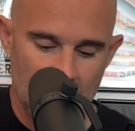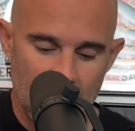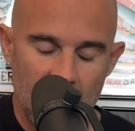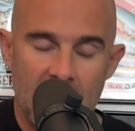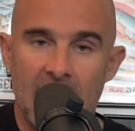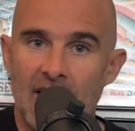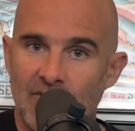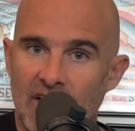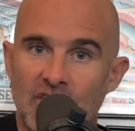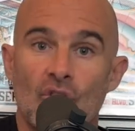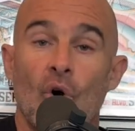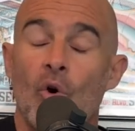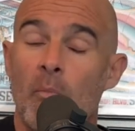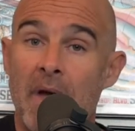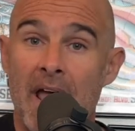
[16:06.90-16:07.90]
and have like the
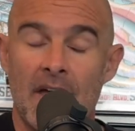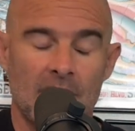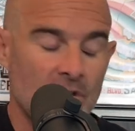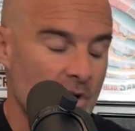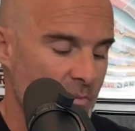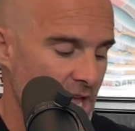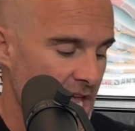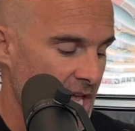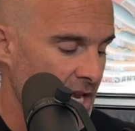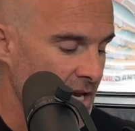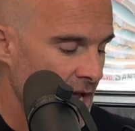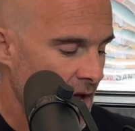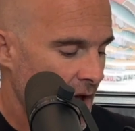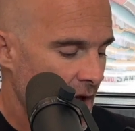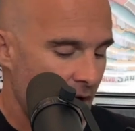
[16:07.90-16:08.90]
whole band come in.
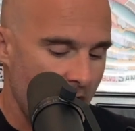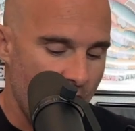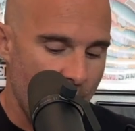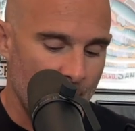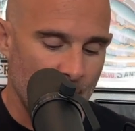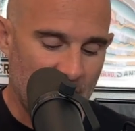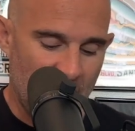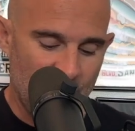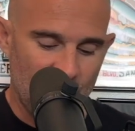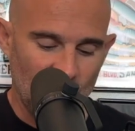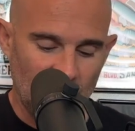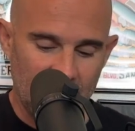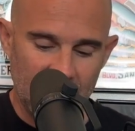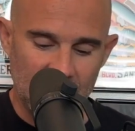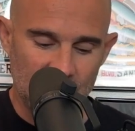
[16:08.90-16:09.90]
But I felt
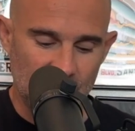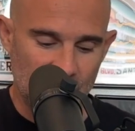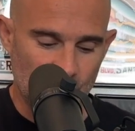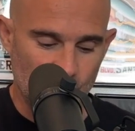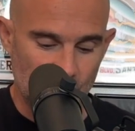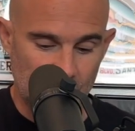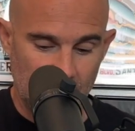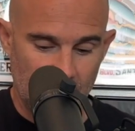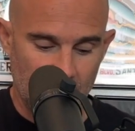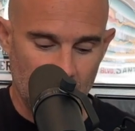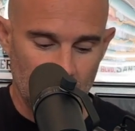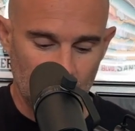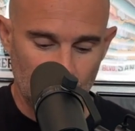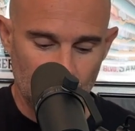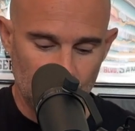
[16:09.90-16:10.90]
like it just was like
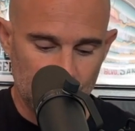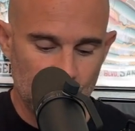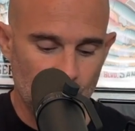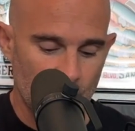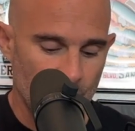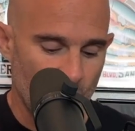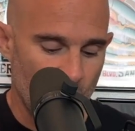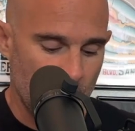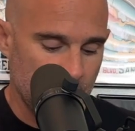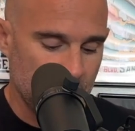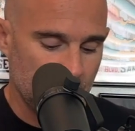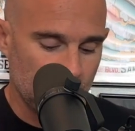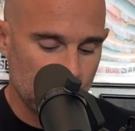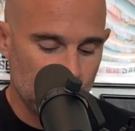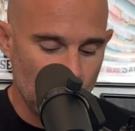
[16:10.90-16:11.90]
a little too abrupt.
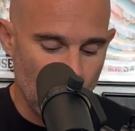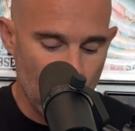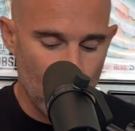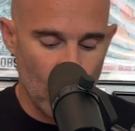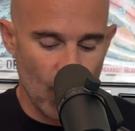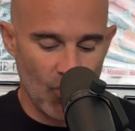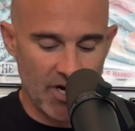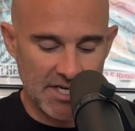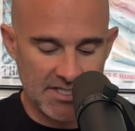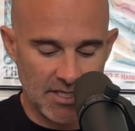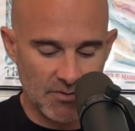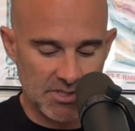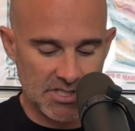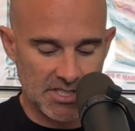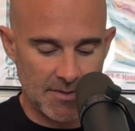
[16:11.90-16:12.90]
So what I did
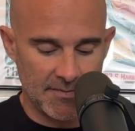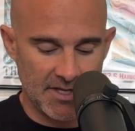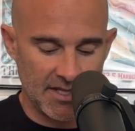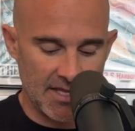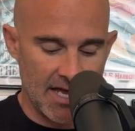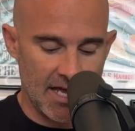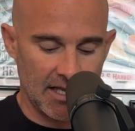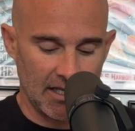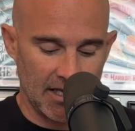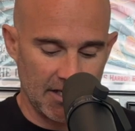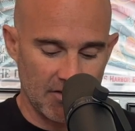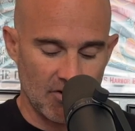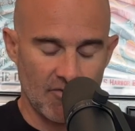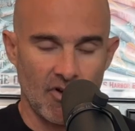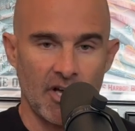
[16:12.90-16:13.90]
was something that like
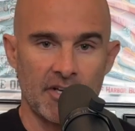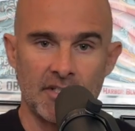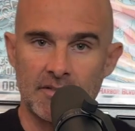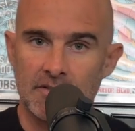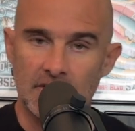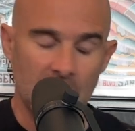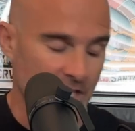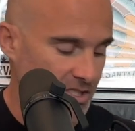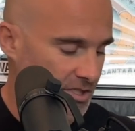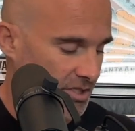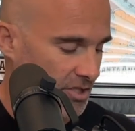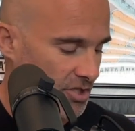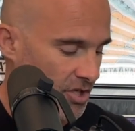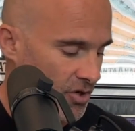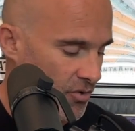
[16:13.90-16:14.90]
Nirvana likes to
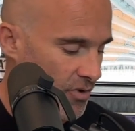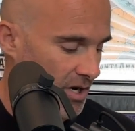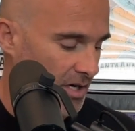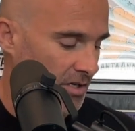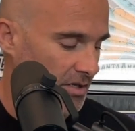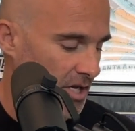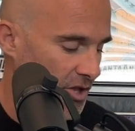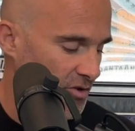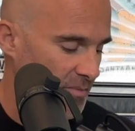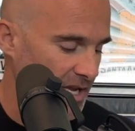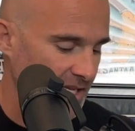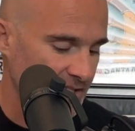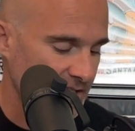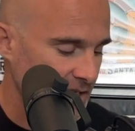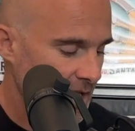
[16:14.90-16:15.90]
do and other
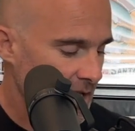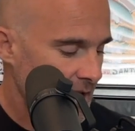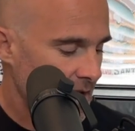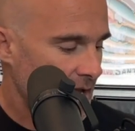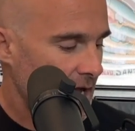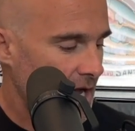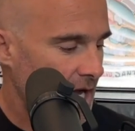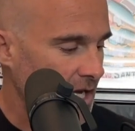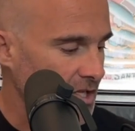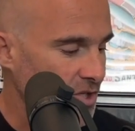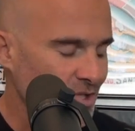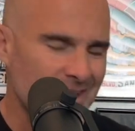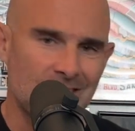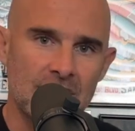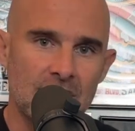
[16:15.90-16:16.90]
bands
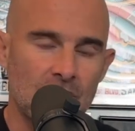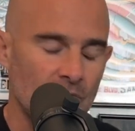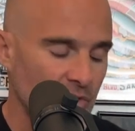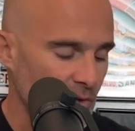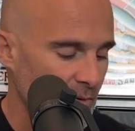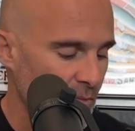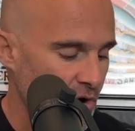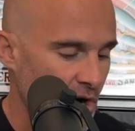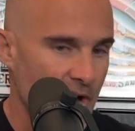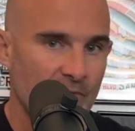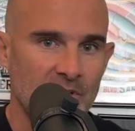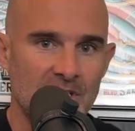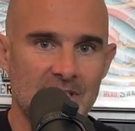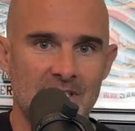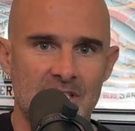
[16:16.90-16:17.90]
used to do a little bit more often.
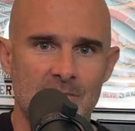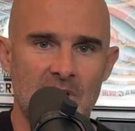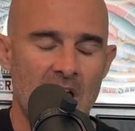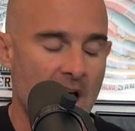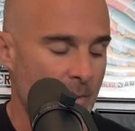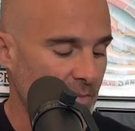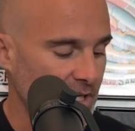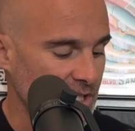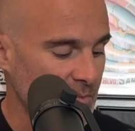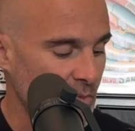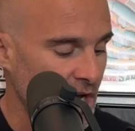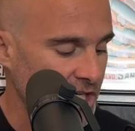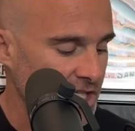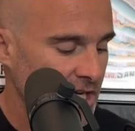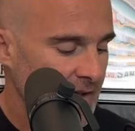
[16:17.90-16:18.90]
It doesn't seem to happen as
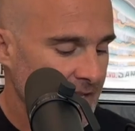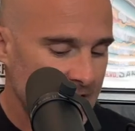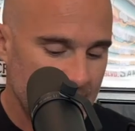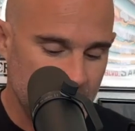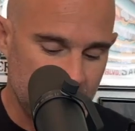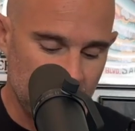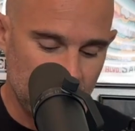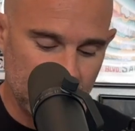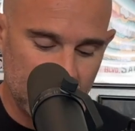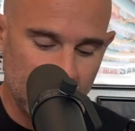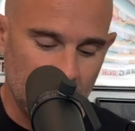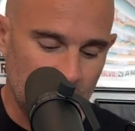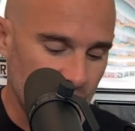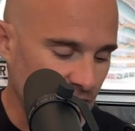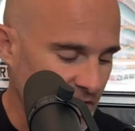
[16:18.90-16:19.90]
much, is I just did a clean